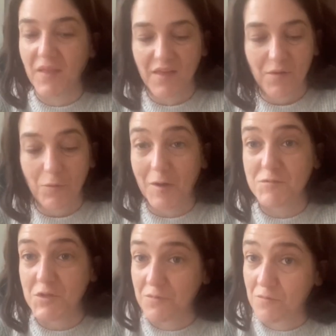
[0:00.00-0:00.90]
when I'm
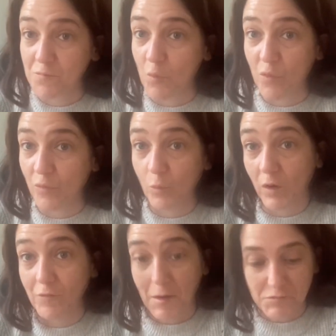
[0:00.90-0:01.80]
doing more than
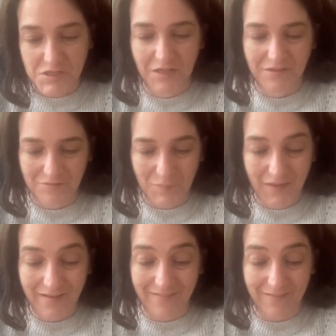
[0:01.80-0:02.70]
1 round
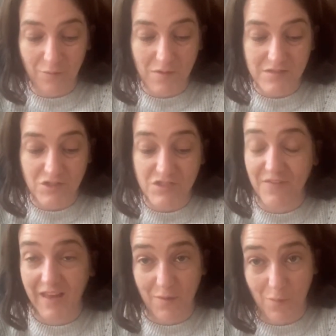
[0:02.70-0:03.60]
repeat, because otherwise I just
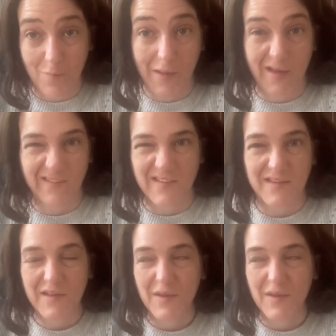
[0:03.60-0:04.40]
forget where I'm at and I'm